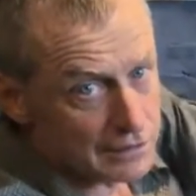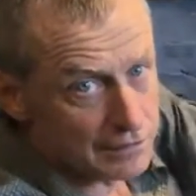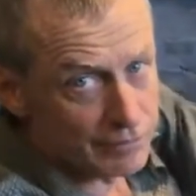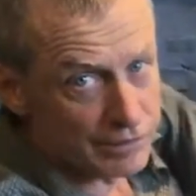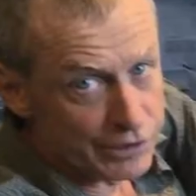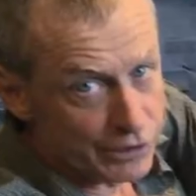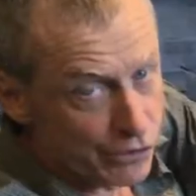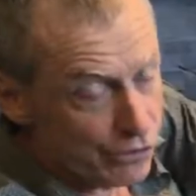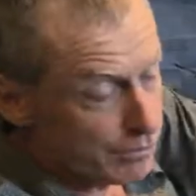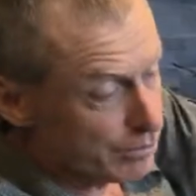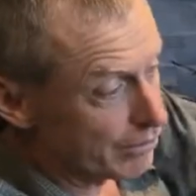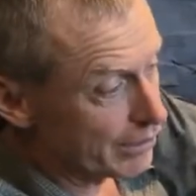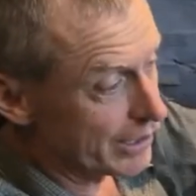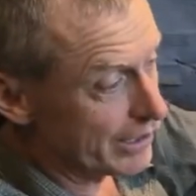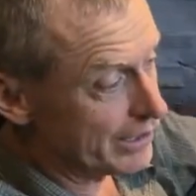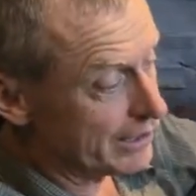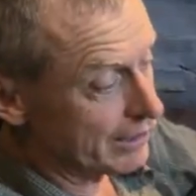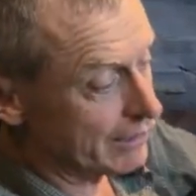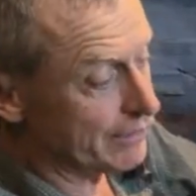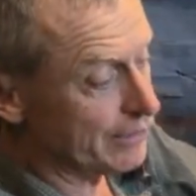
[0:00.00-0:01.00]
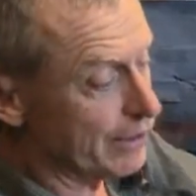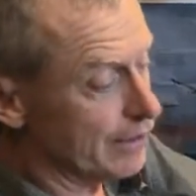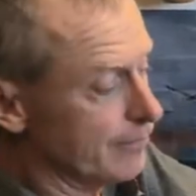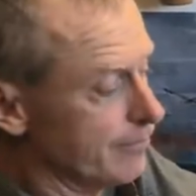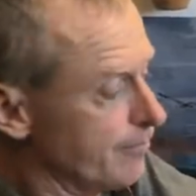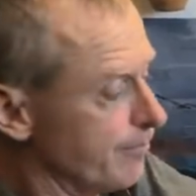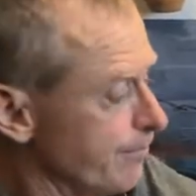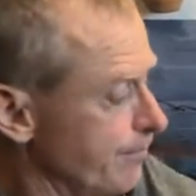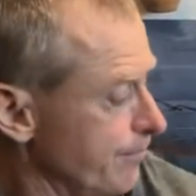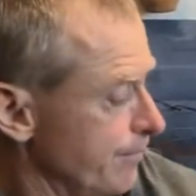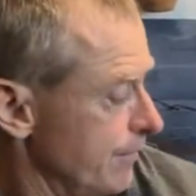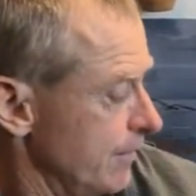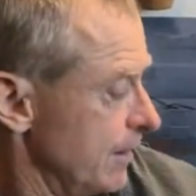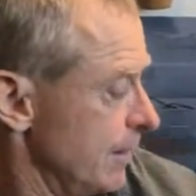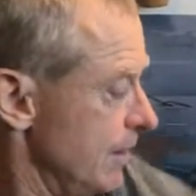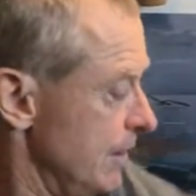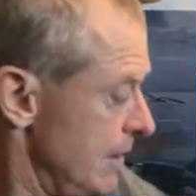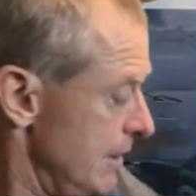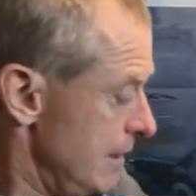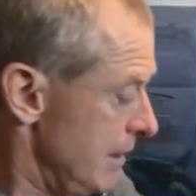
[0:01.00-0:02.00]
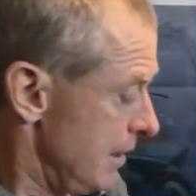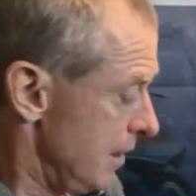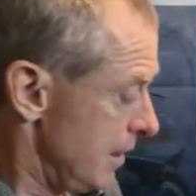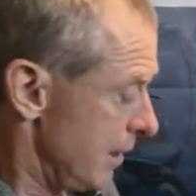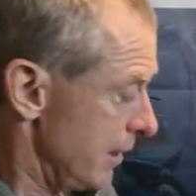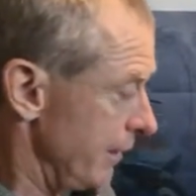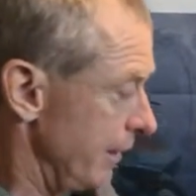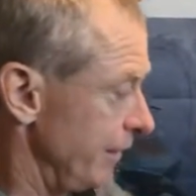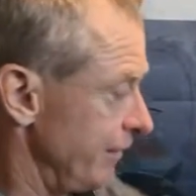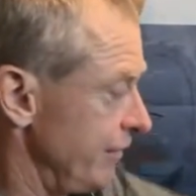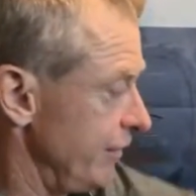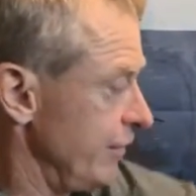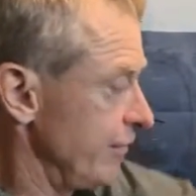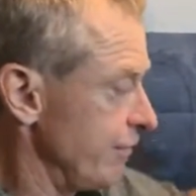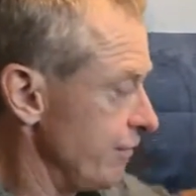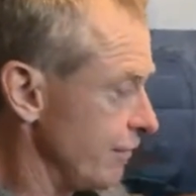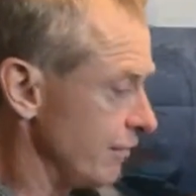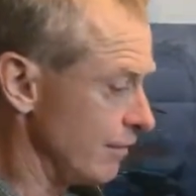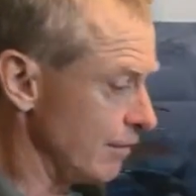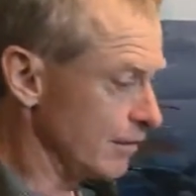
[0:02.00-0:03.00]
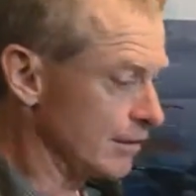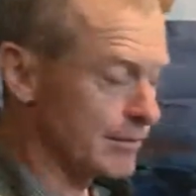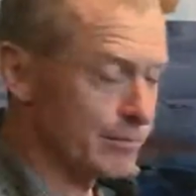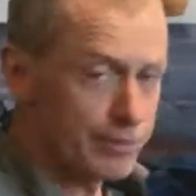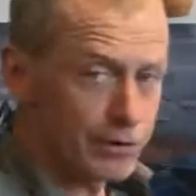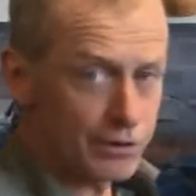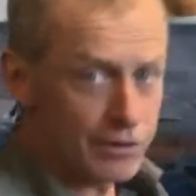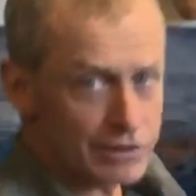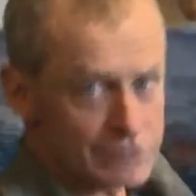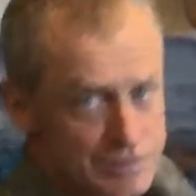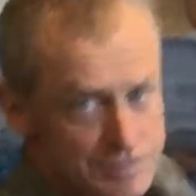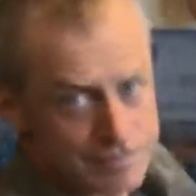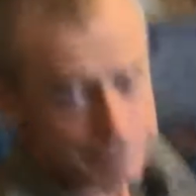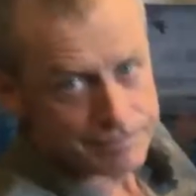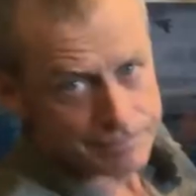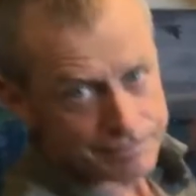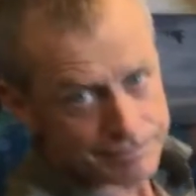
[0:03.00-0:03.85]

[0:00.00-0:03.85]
recuperate here and there. And that's it for computers.